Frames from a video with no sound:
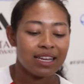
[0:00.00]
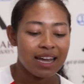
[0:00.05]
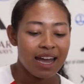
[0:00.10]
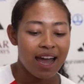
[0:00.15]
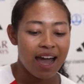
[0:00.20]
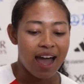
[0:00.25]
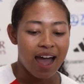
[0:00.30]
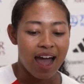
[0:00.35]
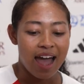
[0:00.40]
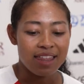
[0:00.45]

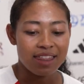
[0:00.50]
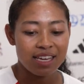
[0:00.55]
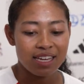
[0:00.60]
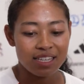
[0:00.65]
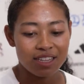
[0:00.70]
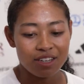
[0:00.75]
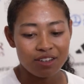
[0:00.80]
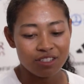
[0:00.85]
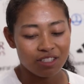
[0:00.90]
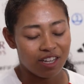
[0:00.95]
Yeah, I
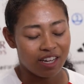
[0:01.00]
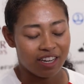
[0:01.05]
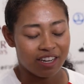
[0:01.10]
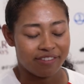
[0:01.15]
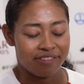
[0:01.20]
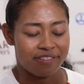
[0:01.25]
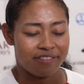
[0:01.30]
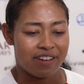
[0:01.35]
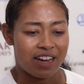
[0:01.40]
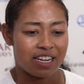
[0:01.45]
think there's a lot
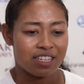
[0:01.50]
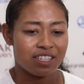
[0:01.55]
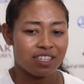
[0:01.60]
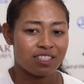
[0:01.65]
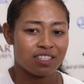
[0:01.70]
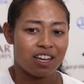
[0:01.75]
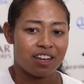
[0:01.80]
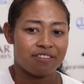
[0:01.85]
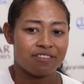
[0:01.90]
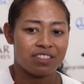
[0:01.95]
of different
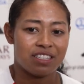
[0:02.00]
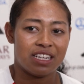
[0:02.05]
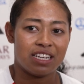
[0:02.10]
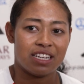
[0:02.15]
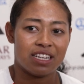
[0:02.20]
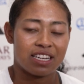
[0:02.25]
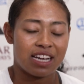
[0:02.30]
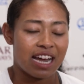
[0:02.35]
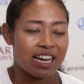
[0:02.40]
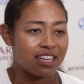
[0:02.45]
factors.
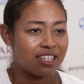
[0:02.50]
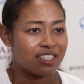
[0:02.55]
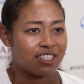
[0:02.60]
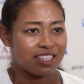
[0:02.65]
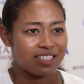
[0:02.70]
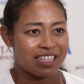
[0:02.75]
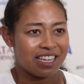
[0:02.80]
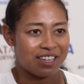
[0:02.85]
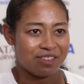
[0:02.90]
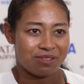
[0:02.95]
Obviously, it kind of
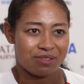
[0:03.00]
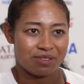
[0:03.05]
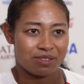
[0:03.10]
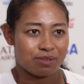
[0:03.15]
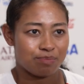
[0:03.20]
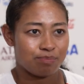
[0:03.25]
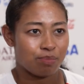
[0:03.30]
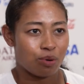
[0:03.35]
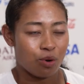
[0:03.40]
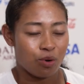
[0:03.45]
sucked that it
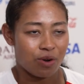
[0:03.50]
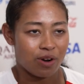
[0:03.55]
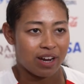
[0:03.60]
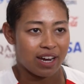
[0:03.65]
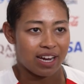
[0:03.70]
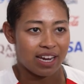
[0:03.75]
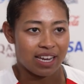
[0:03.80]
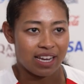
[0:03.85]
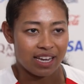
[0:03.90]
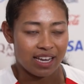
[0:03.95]
was
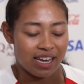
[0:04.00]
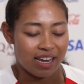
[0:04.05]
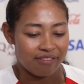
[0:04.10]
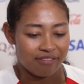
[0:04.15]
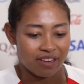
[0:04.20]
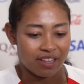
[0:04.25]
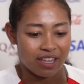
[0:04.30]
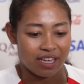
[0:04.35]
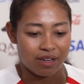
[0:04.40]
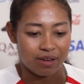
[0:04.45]
pouring and
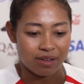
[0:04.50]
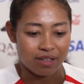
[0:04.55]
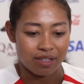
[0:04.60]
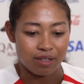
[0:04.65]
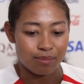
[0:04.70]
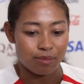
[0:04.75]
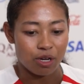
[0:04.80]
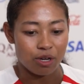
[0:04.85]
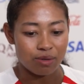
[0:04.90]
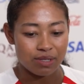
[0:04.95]
everything,
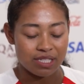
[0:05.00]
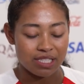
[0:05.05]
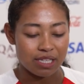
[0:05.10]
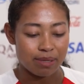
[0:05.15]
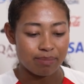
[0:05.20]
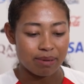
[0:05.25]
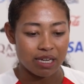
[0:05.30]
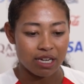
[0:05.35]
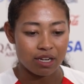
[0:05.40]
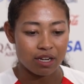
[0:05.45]
and the ball was
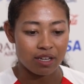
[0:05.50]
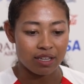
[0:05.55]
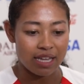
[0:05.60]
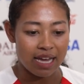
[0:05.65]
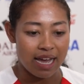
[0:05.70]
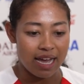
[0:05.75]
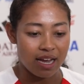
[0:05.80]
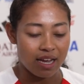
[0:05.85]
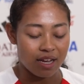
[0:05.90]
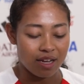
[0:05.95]
slipping and all
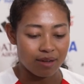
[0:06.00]
that.